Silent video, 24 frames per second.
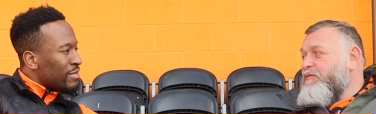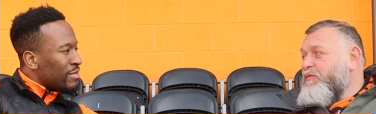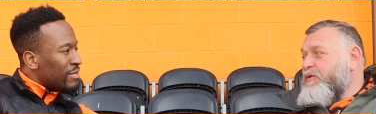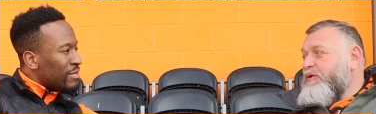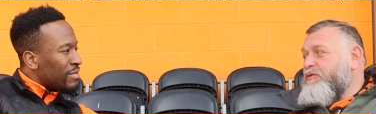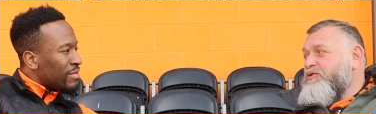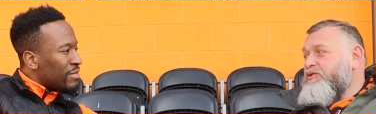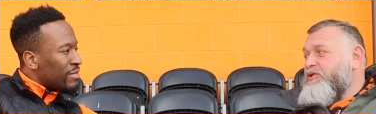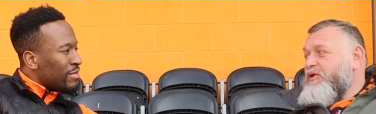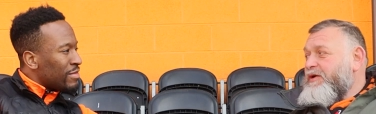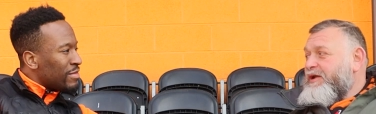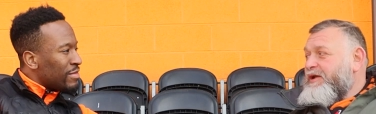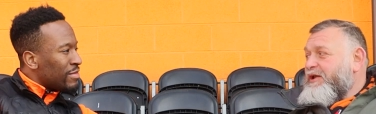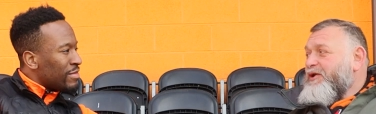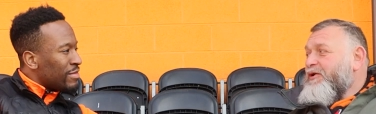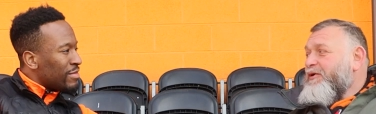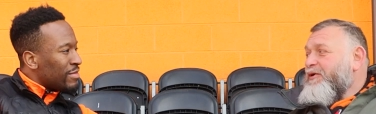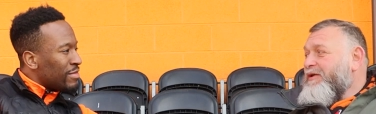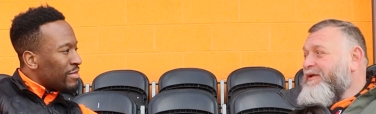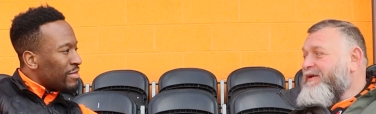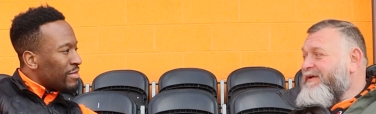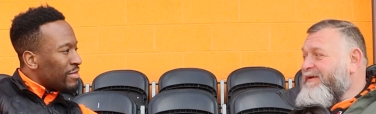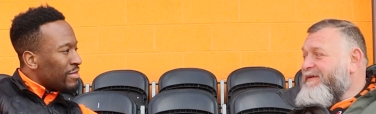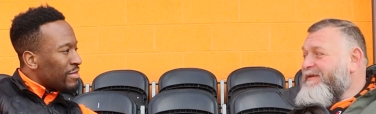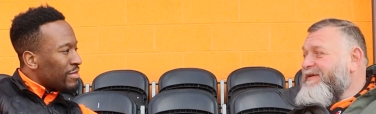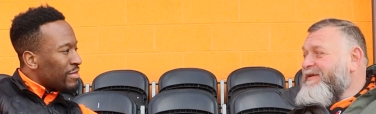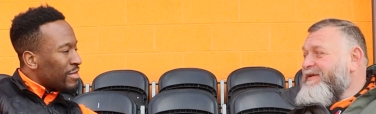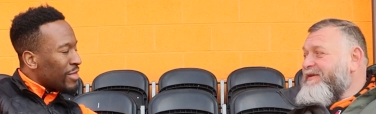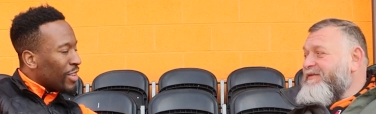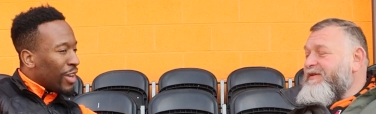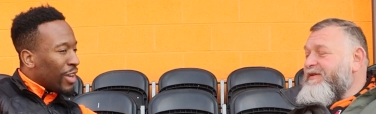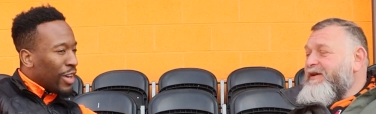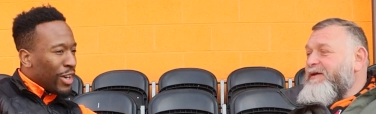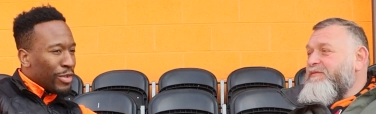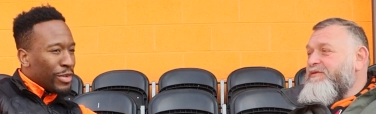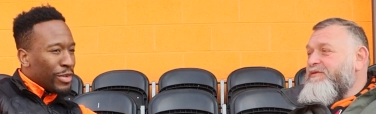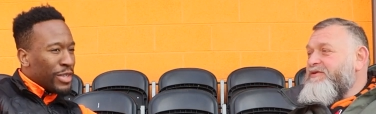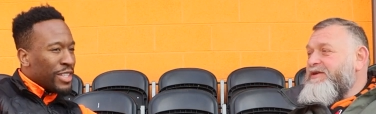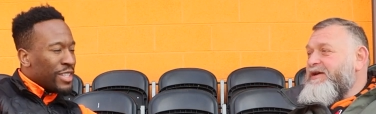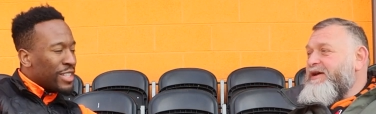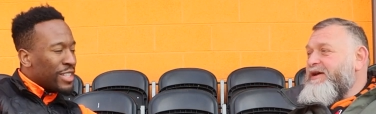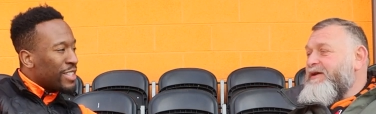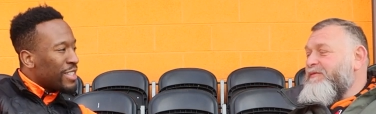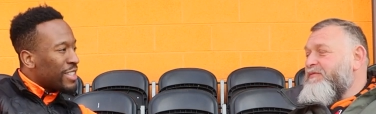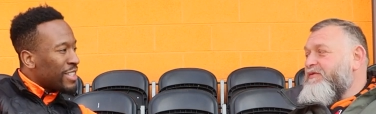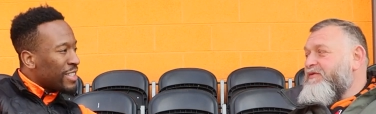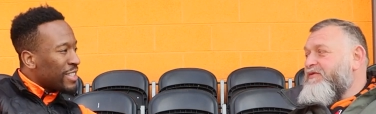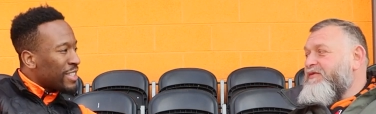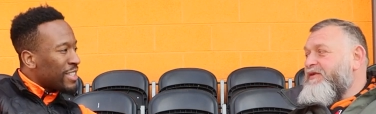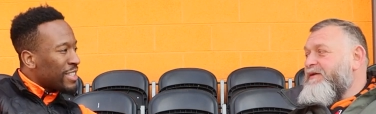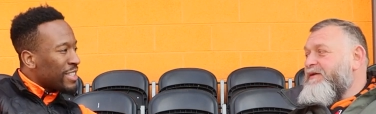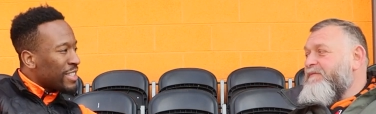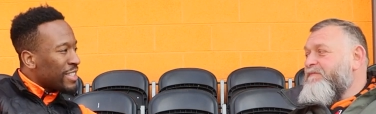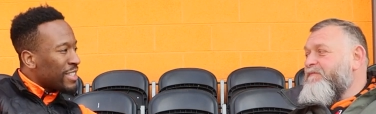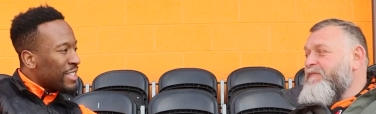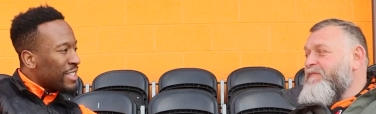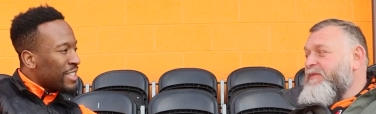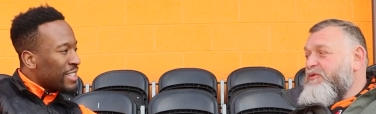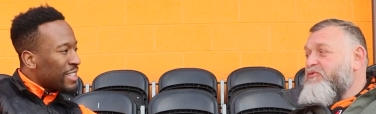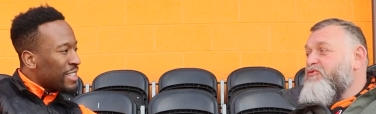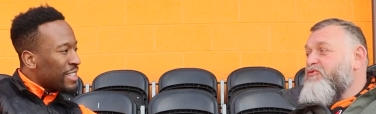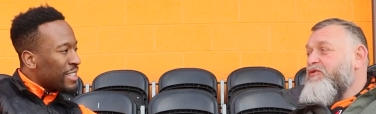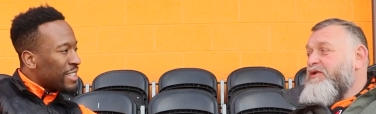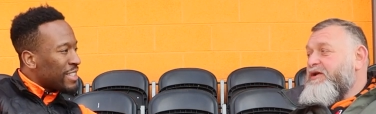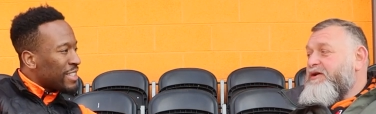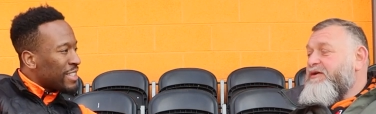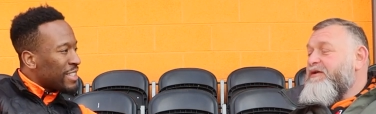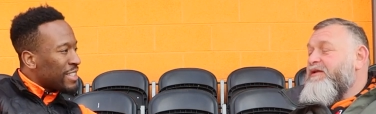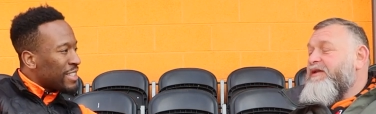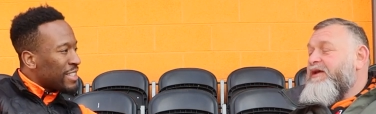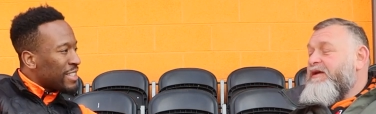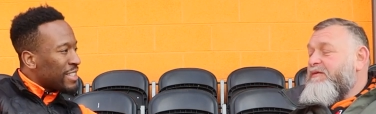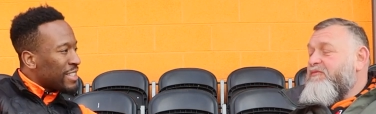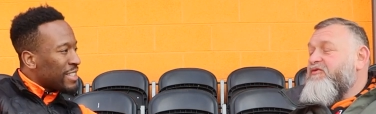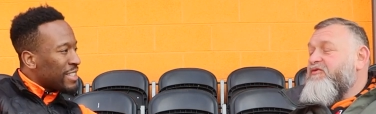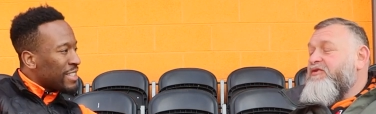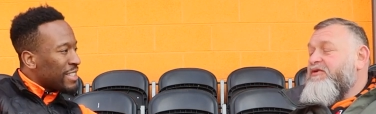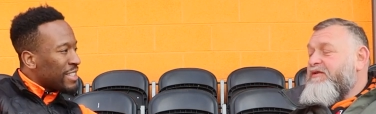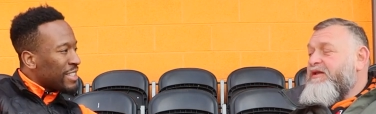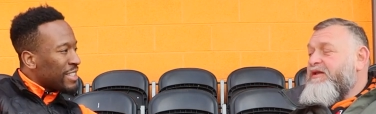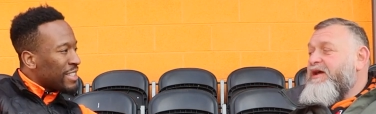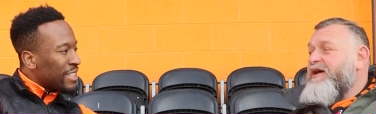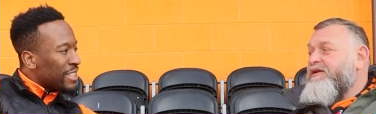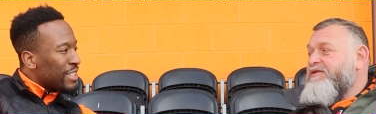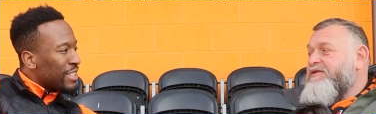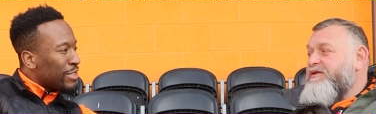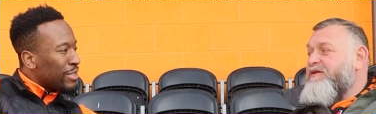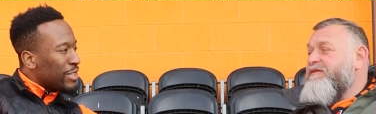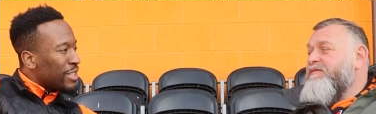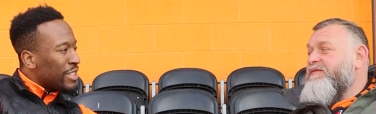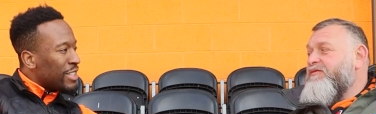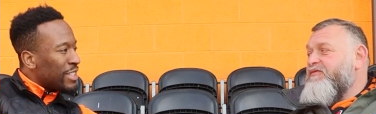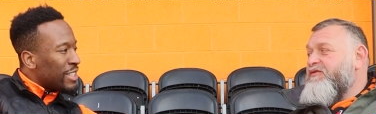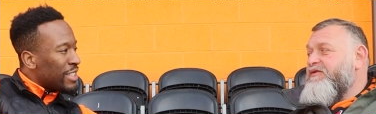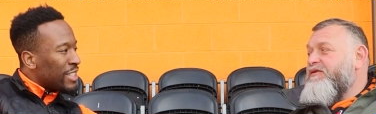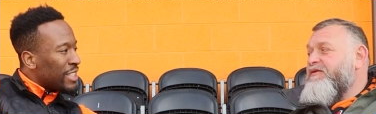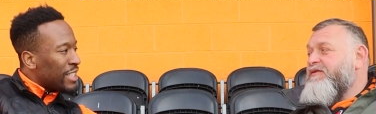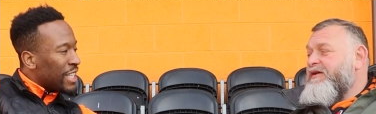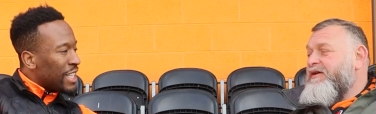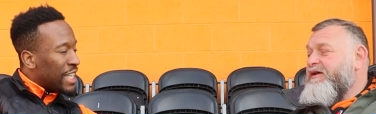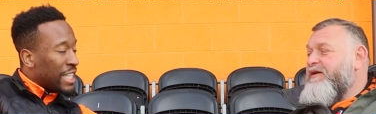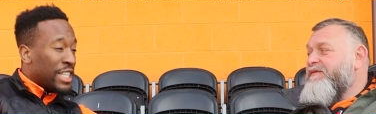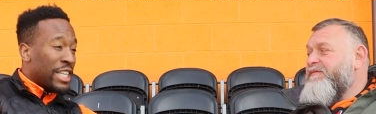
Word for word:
Speaker 1: we all signed on. So it was a really good day. It was a good day, actually. It was a good day.